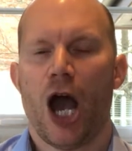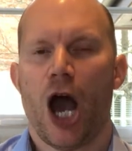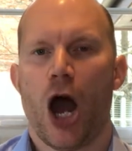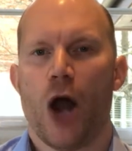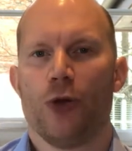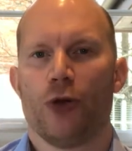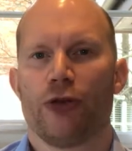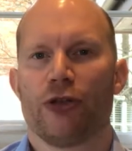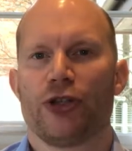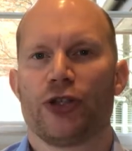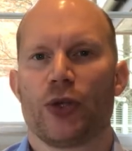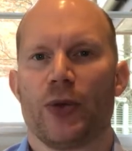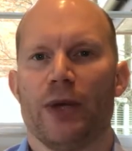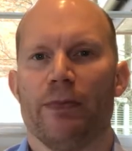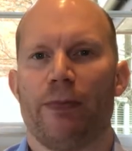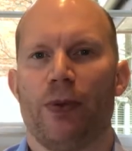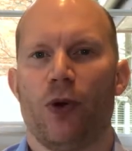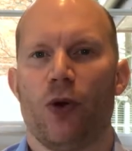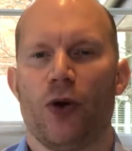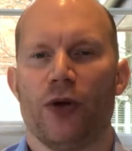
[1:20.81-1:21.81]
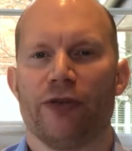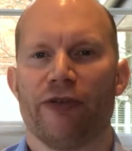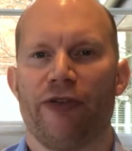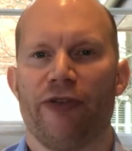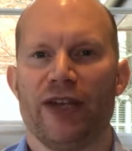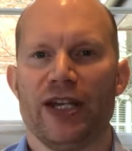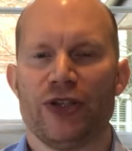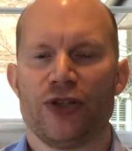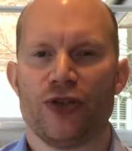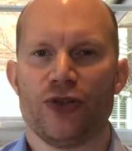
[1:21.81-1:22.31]
Another two important
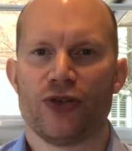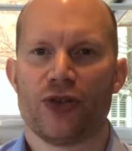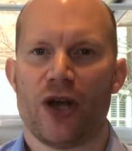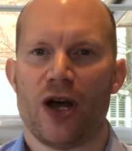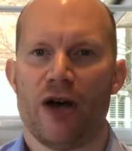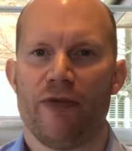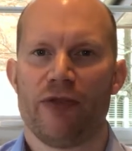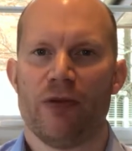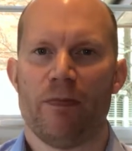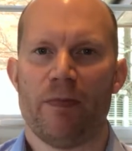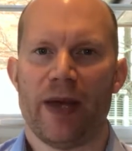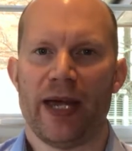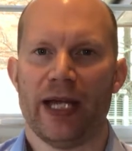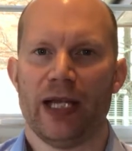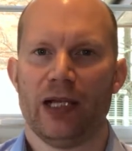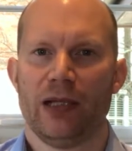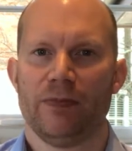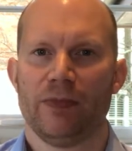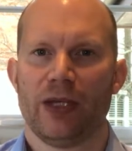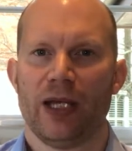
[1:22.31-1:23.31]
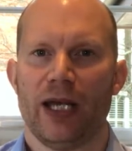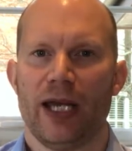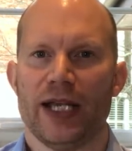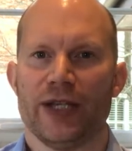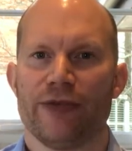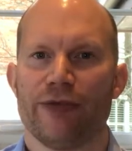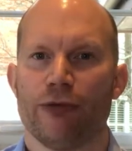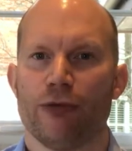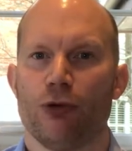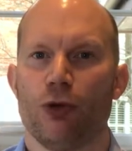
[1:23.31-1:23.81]
features of the bill
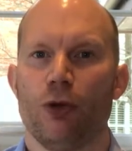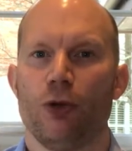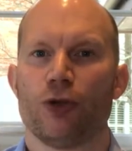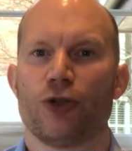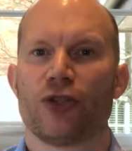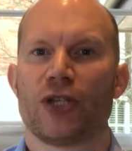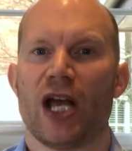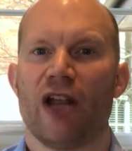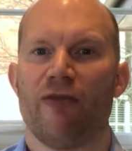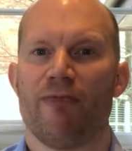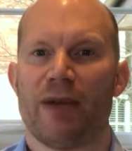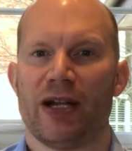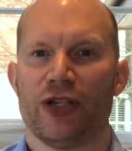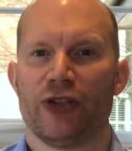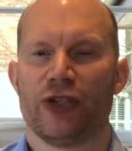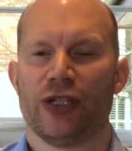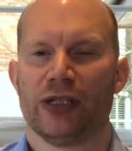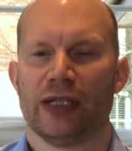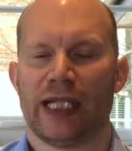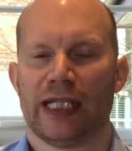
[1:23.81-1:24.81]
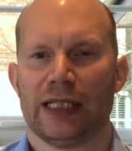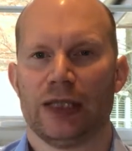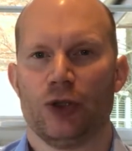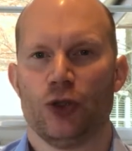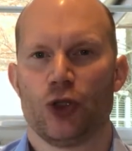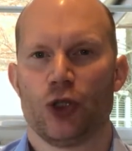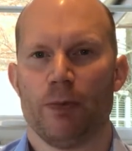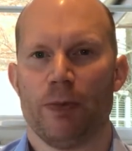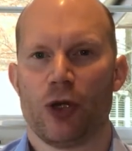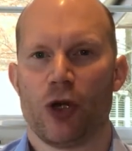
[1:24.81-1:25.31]
is for all self-managing
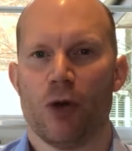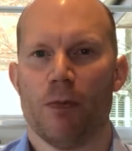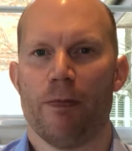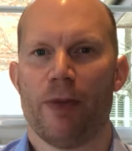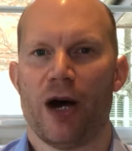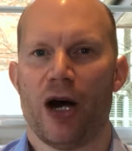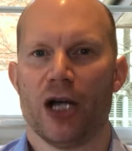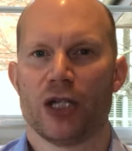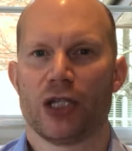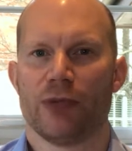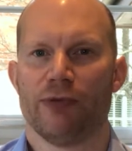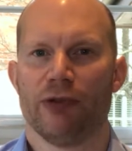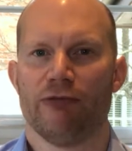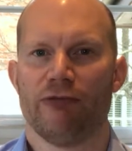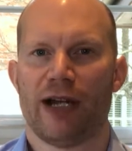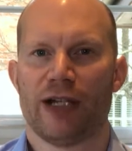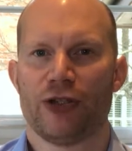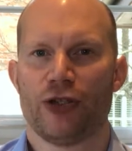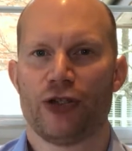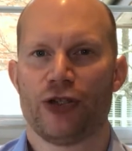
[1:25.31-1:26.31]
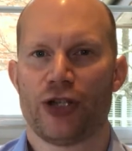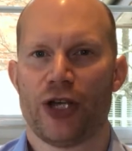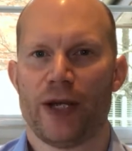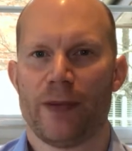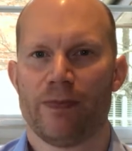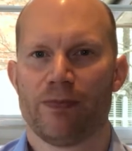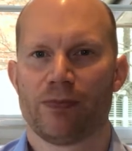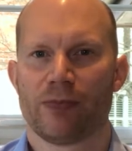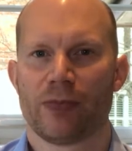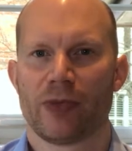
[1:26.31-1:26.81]
landlords to become part of a register
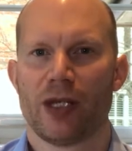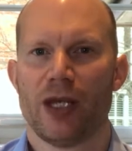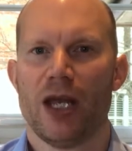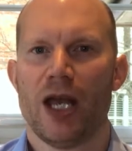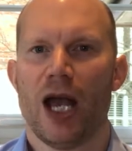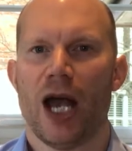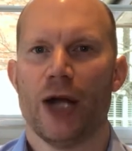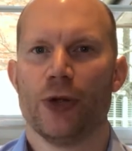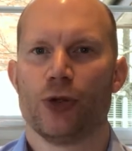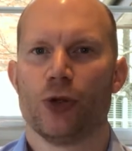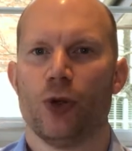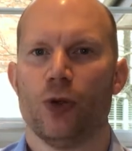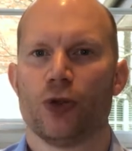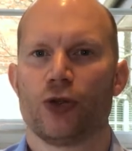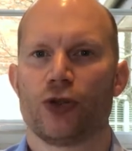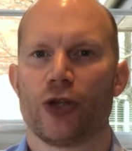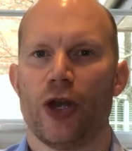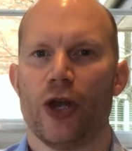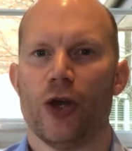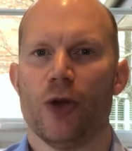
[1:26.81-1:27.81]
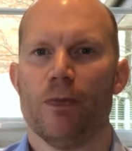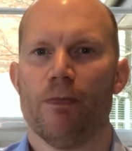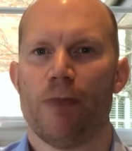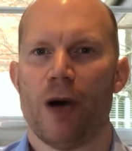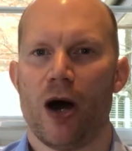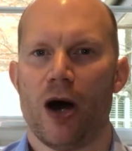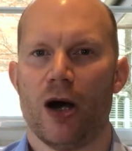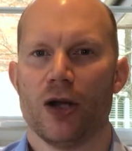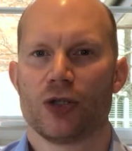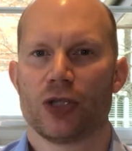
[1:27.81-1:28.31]
and also
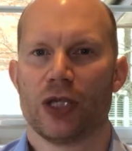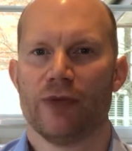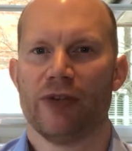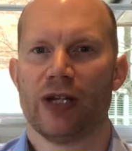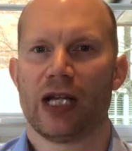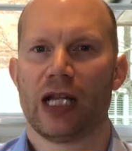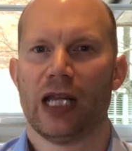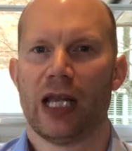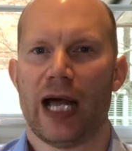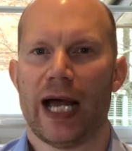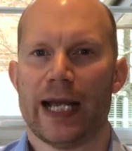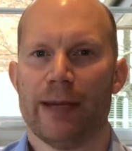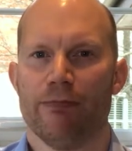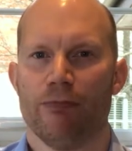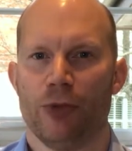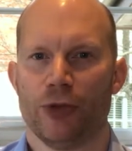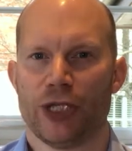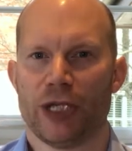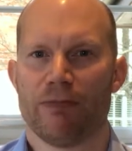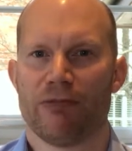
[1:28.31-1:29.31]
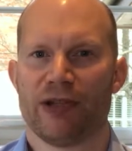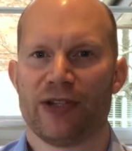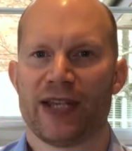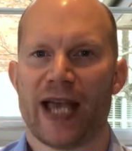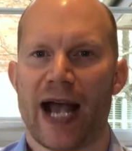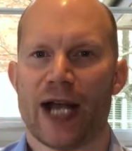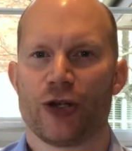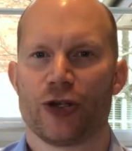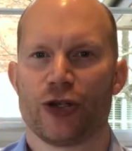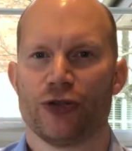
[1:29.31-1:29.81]
part of a client money
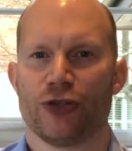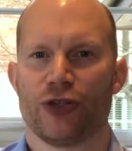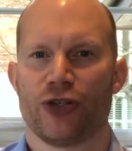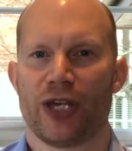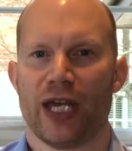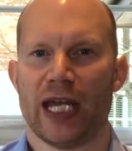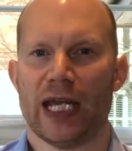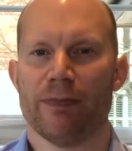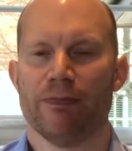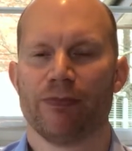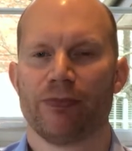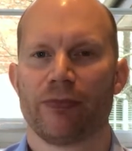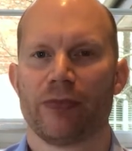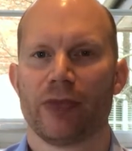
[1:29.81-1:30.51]
protection scheme.